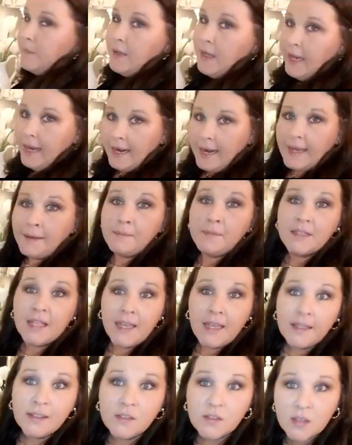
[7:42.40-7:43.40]
And I'm
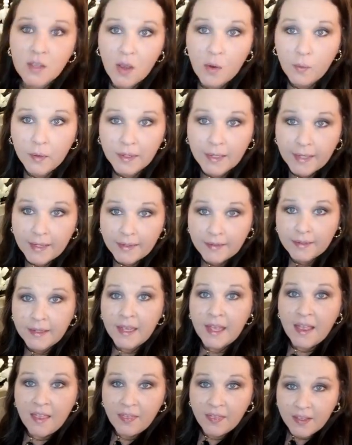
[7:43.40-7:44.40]
saying so again.
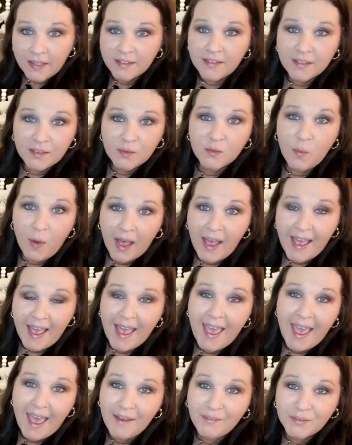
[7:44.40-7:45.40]
This is why I
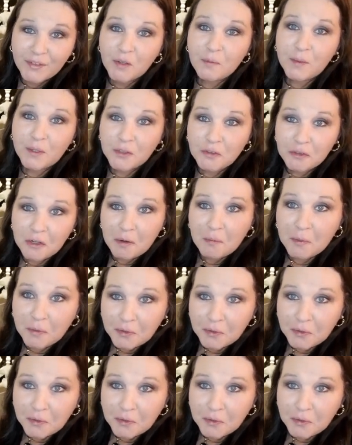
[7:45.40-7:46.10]
have so much trouble